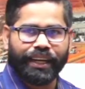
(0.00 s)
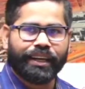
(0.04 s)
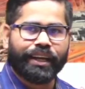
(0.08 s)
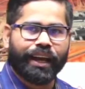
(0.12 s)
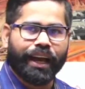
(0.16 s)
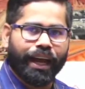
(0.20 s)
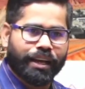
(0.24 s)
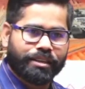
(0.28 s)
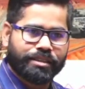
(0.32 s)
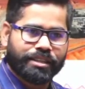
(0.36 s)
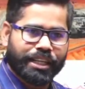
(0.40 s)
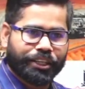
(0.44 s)

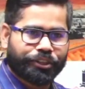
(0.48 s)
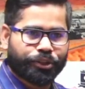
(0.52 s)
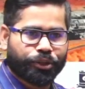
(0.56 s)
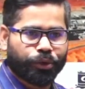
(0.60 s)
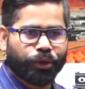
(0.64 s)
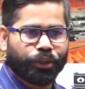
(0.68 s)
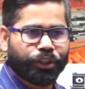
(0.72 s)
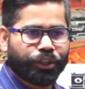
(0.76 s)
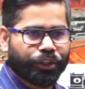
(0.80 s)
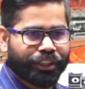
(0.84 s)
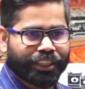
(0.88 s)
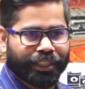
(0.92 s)
As I told
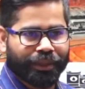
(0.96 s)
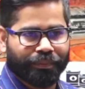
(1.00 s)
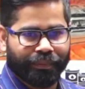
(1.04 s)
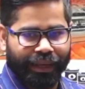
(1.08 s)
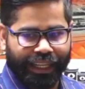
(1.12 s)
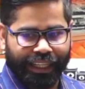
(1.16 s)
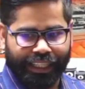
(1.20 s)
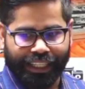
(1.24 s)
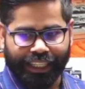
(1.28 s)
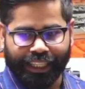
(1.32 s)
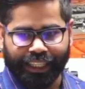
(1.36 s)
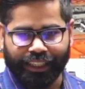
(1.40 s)
you in the
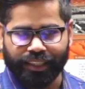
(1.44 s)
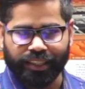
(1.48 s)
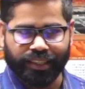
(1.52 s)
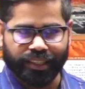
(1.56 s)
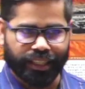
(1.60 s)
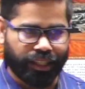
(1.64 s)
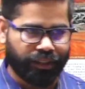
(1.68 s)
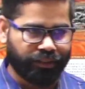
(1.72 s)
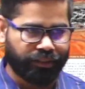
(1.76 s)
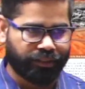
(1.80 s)
beginning itself